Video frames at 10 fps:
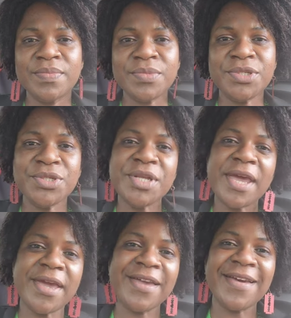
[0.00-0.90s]

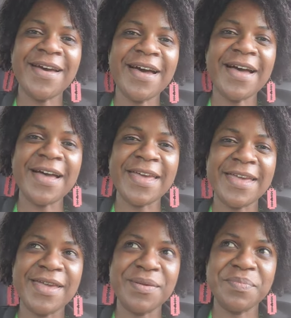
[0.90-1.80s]
Today
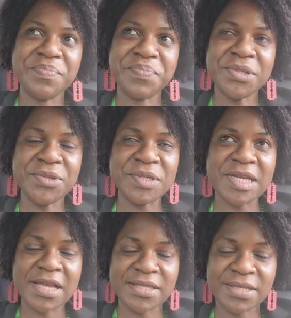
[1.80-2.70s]
I
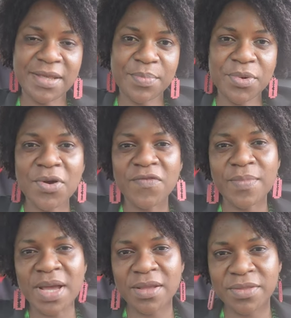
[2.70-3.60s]
looked at the book of
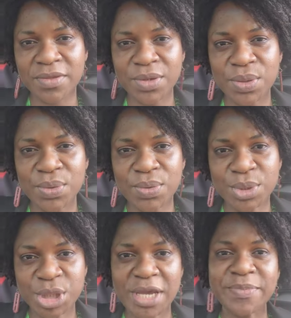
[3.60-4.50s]
Matthew,
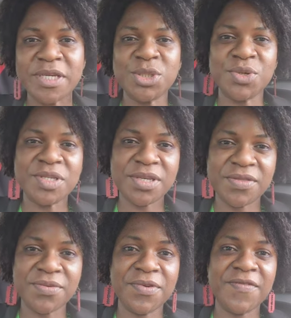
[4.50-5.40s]
chapter
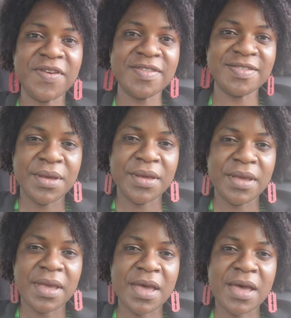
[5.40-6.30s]
23, verse,
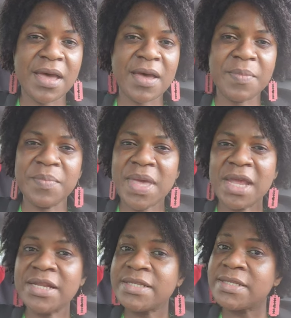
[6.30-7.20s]
um,
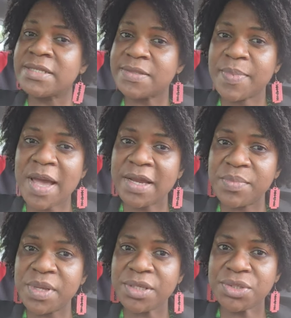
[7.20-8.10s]
and it's inspired
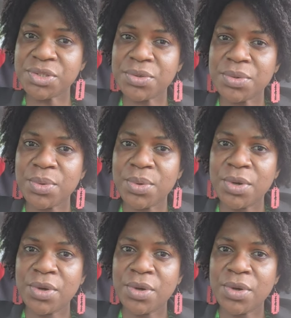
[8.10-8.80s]
me to